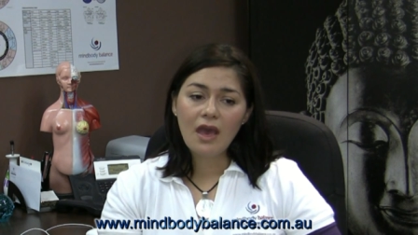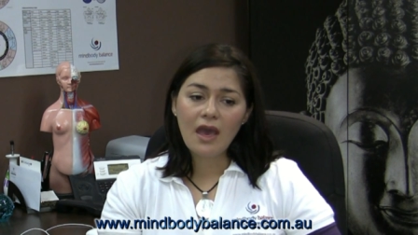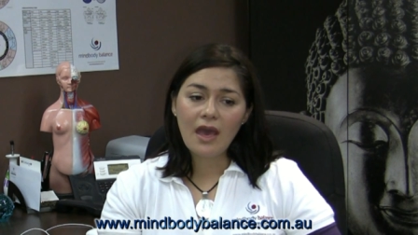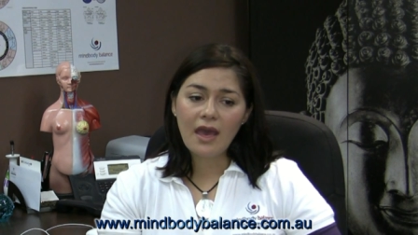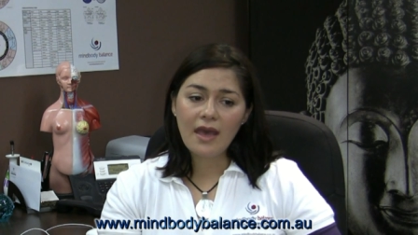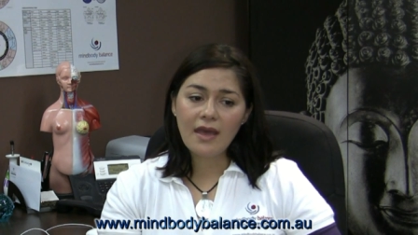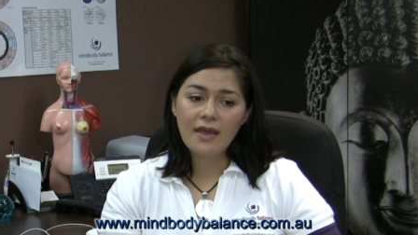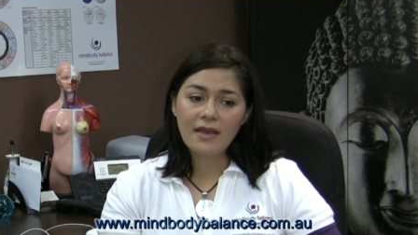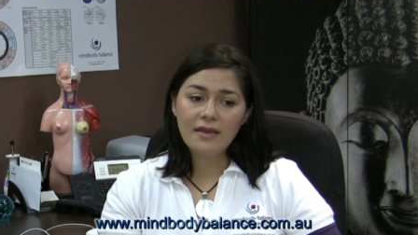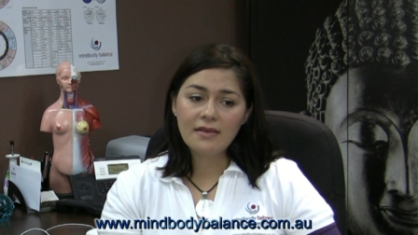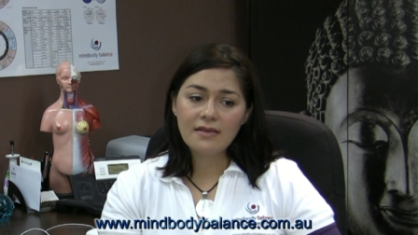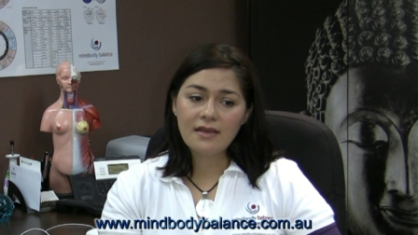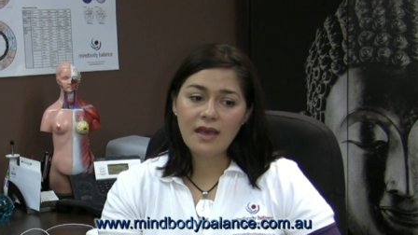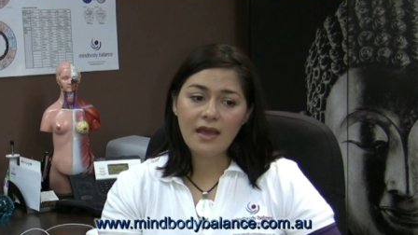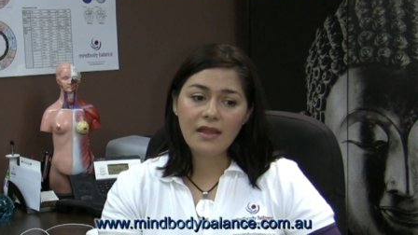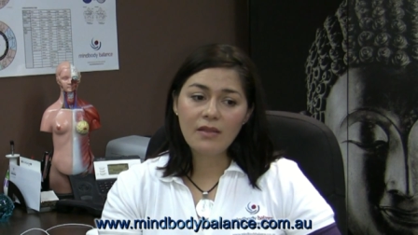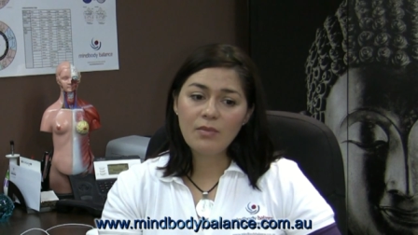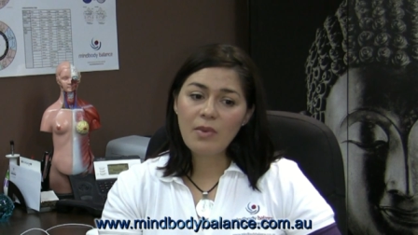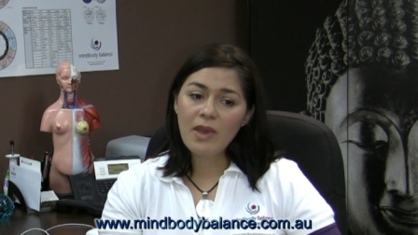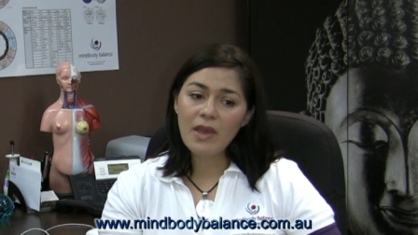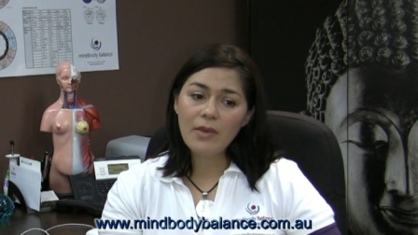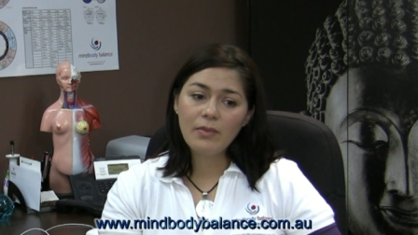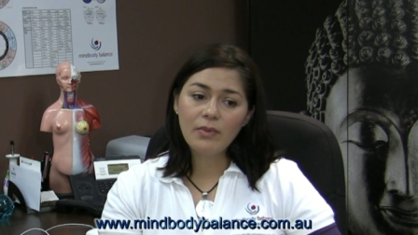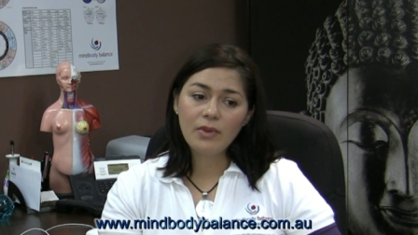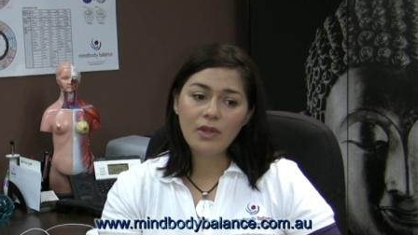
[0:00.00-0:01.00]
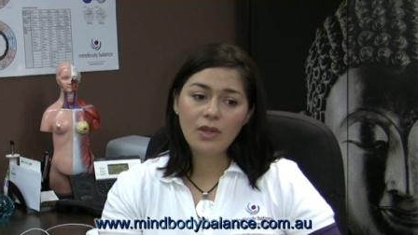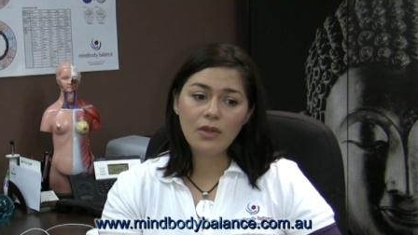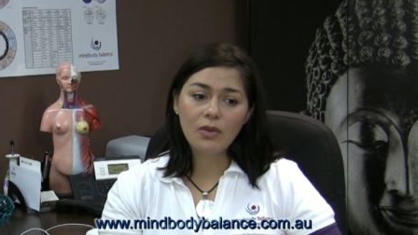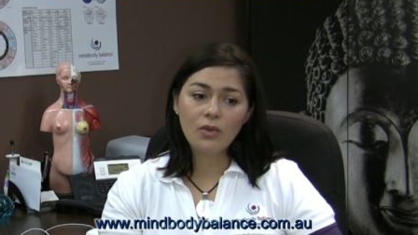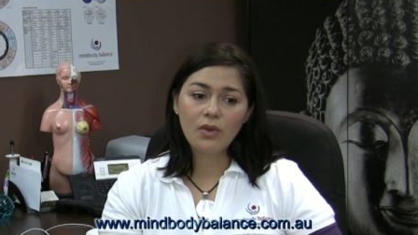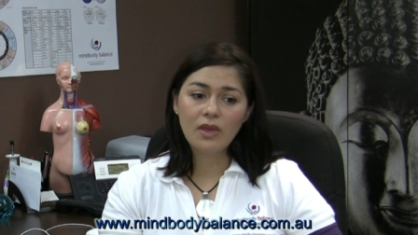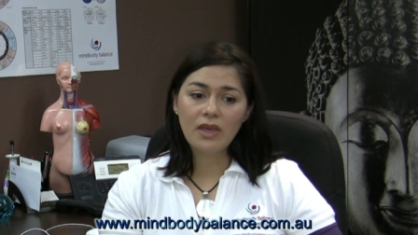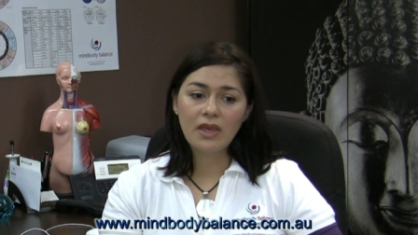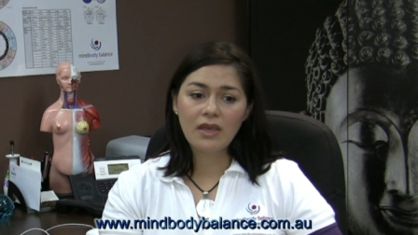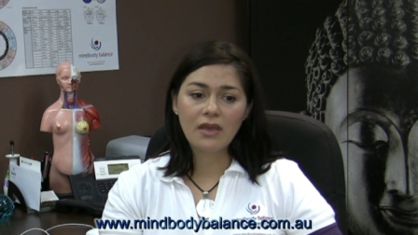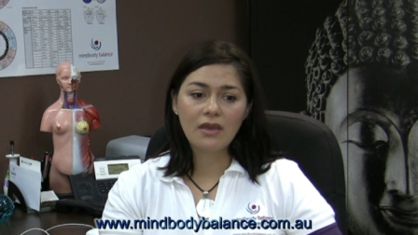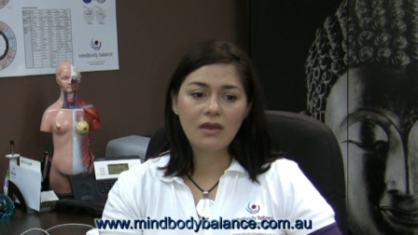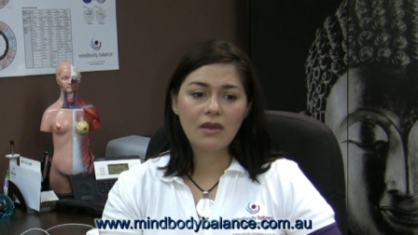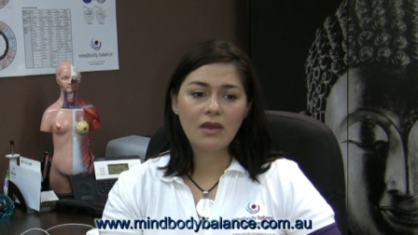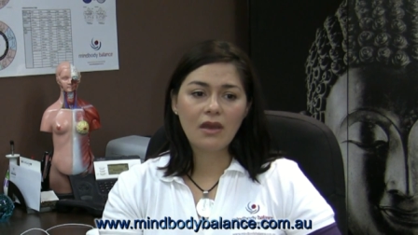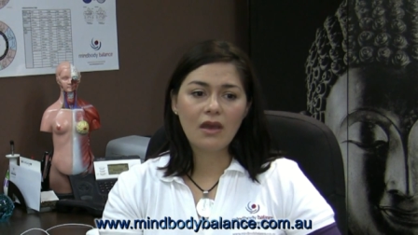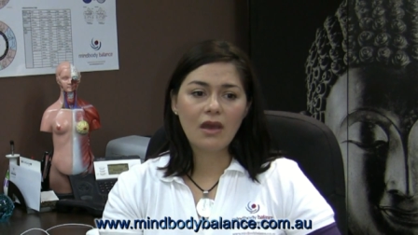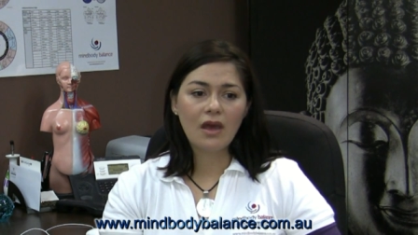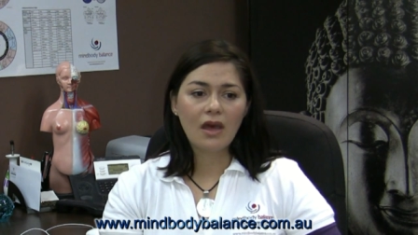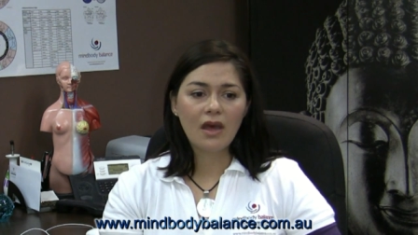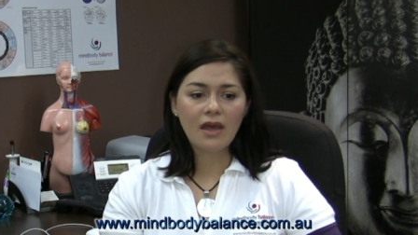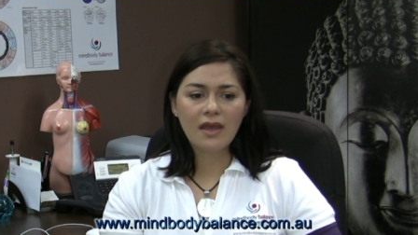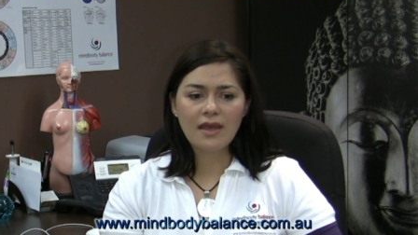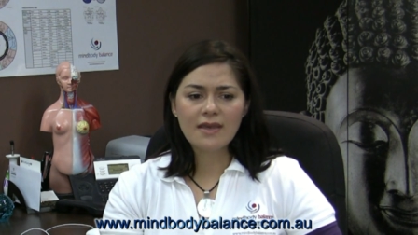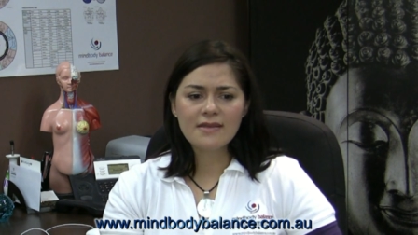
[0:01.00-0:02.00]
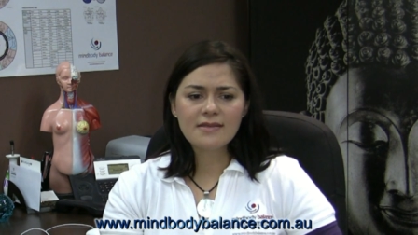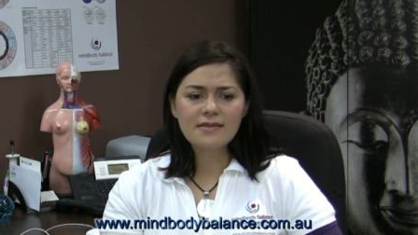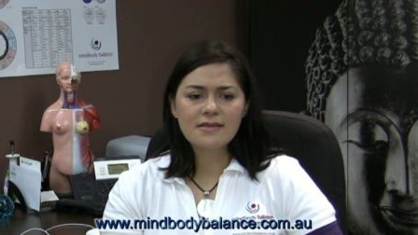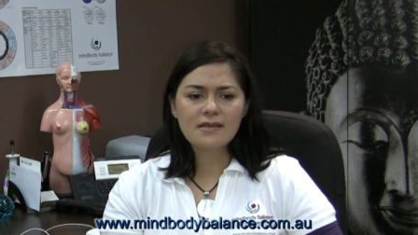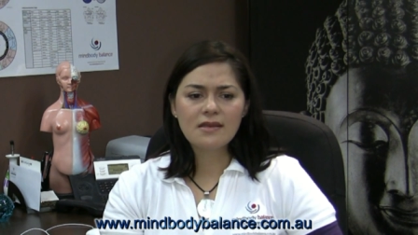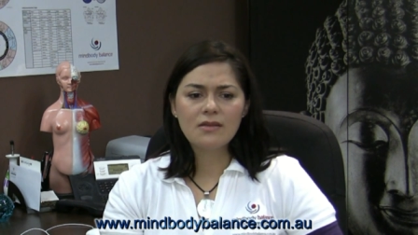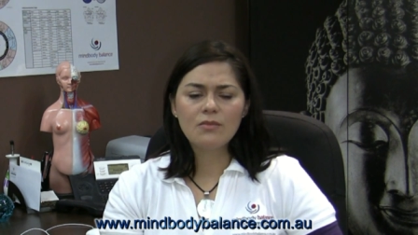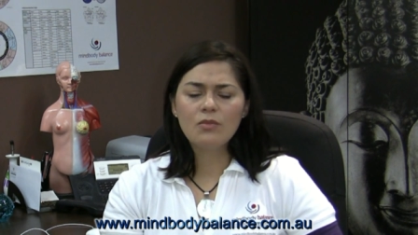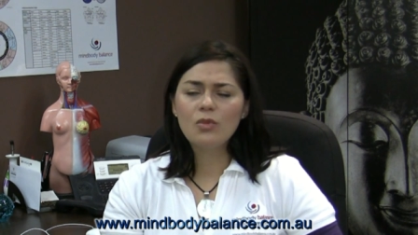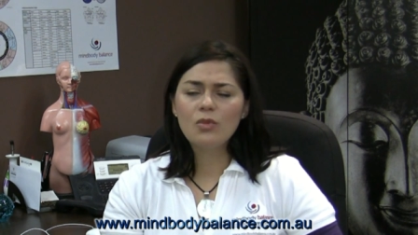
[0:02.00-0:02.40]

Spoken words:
And other people are looking, I guess, at a